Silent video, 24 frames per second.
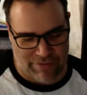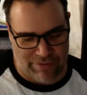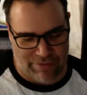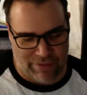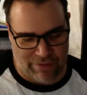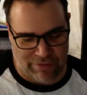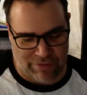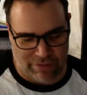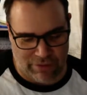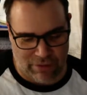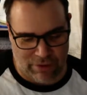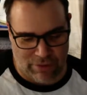
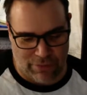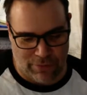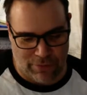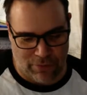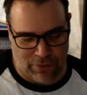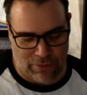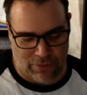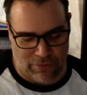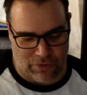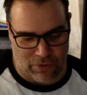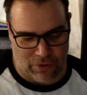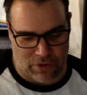flu for
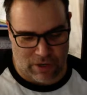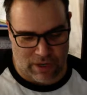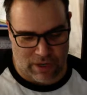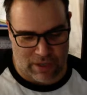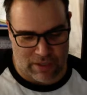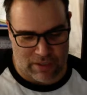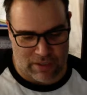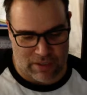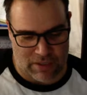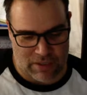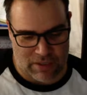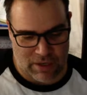a few
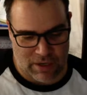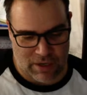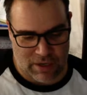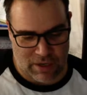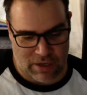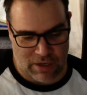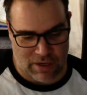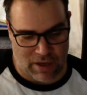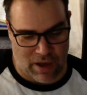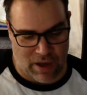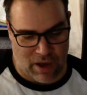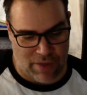days,
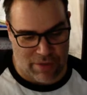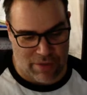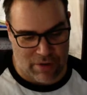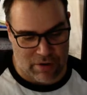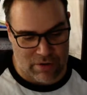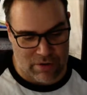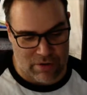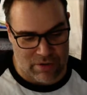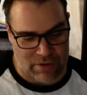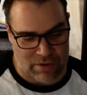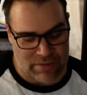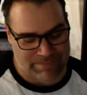and
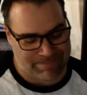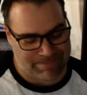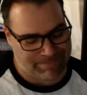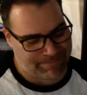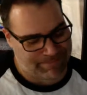others,